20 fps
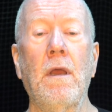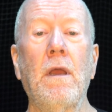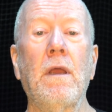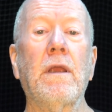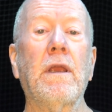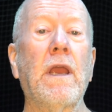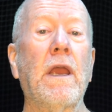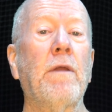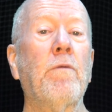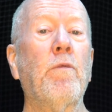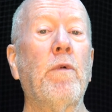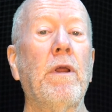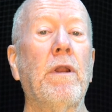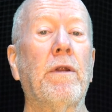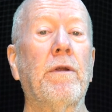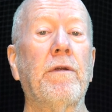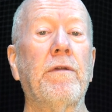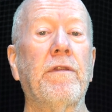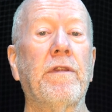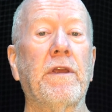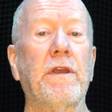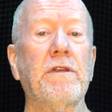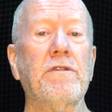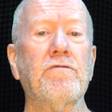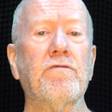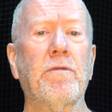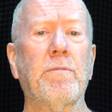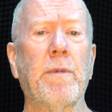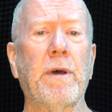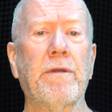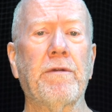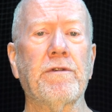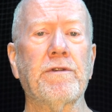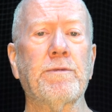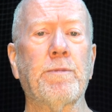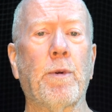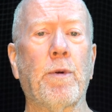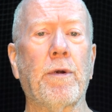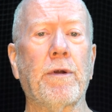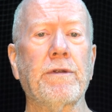Can we learn things from other
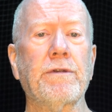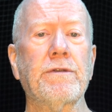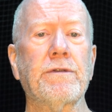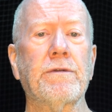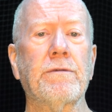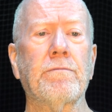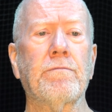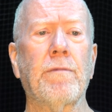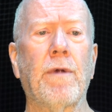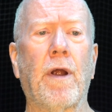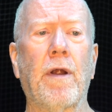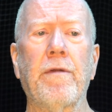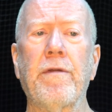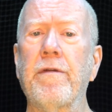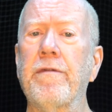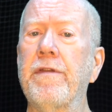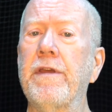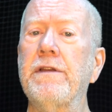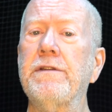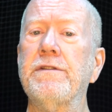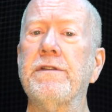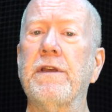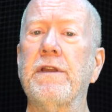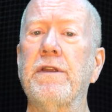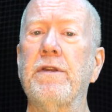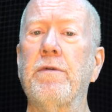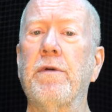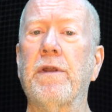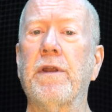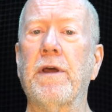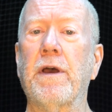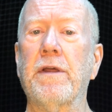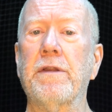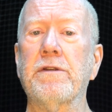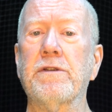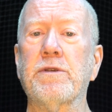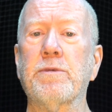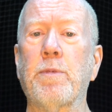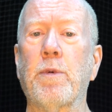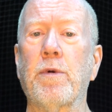sports? Are there things they do in
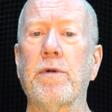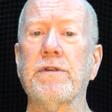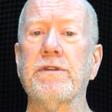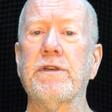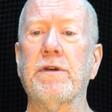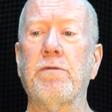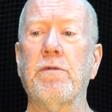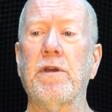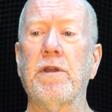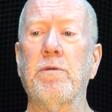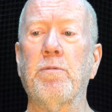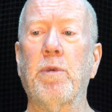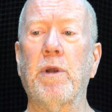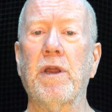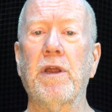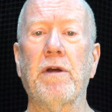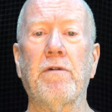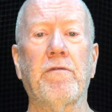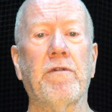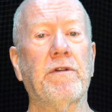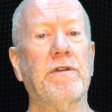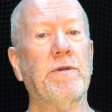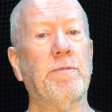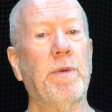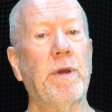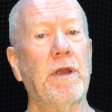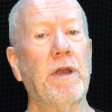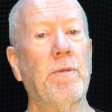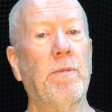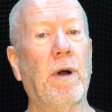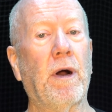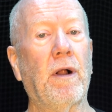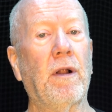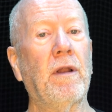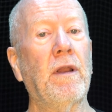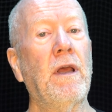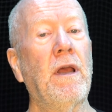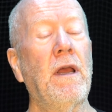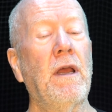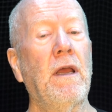other sports that we could bring over into
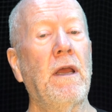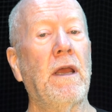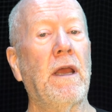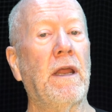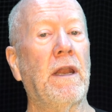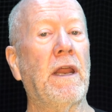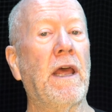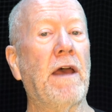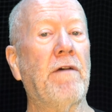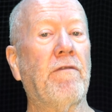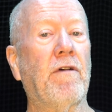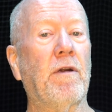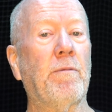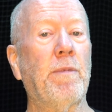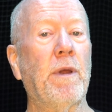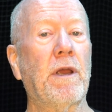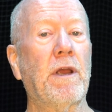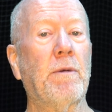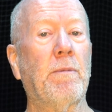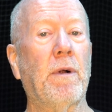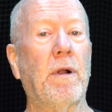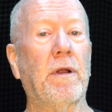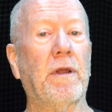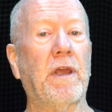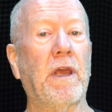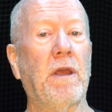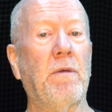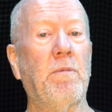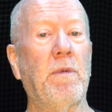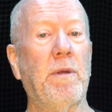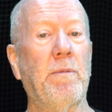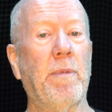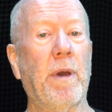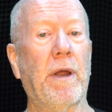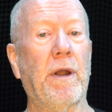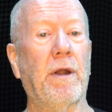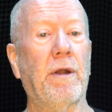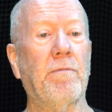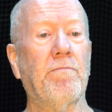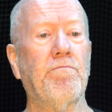pickleball and have our pickleball game be
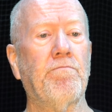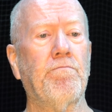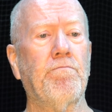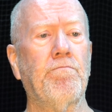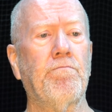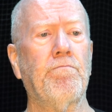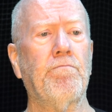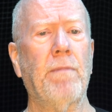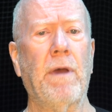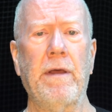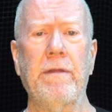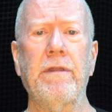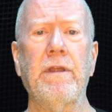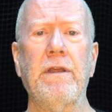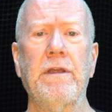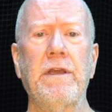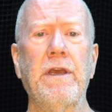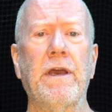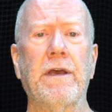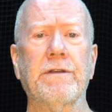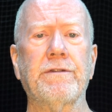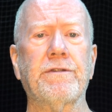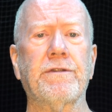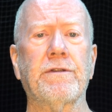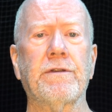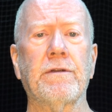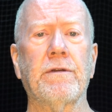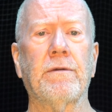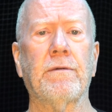better? I think yes.